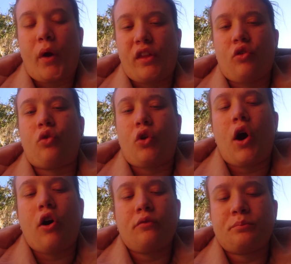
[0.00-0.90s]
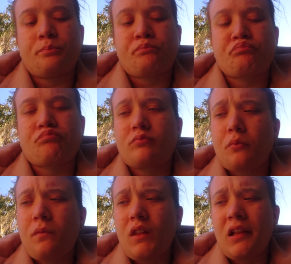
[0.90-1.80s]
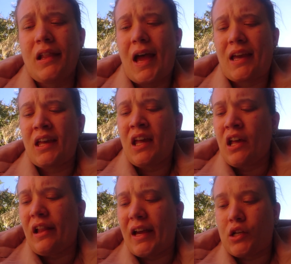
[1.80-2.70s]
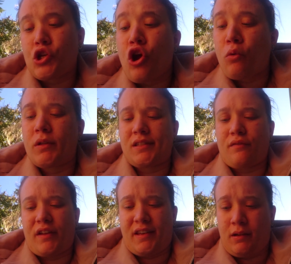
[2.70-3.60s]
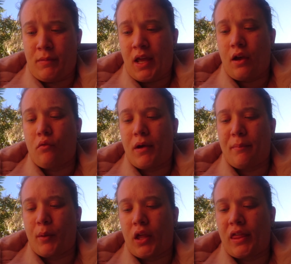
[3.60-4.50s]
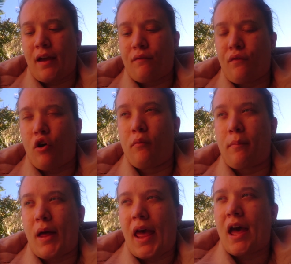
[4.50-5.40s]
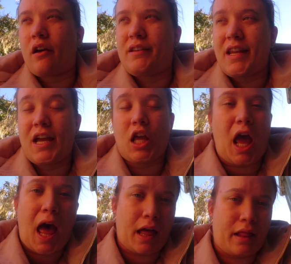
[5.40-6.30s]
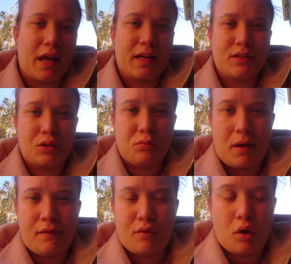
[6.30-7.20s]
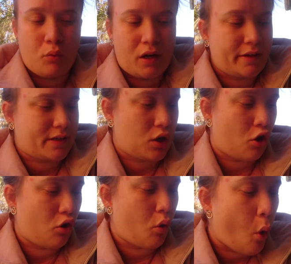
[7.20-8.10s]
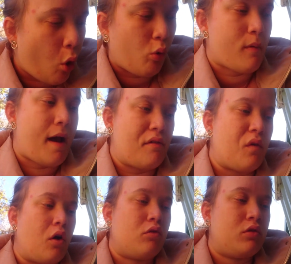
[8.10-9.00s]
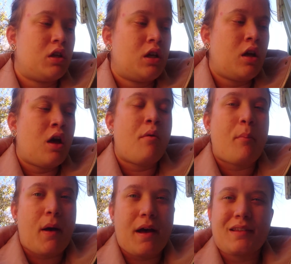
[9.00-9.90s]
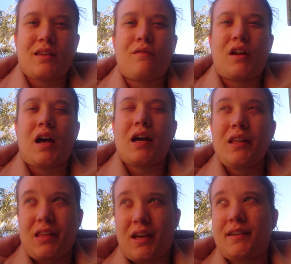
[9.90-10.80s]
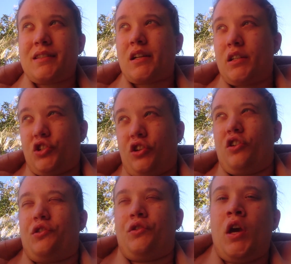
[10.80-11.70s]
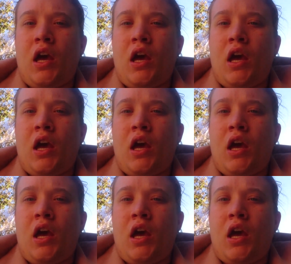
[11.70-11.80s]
when you're not. Like no one's a victim here, we're both at fault, but how dare you act like it's all my fault when it's not all my fault. Parts of it are, yes, I do,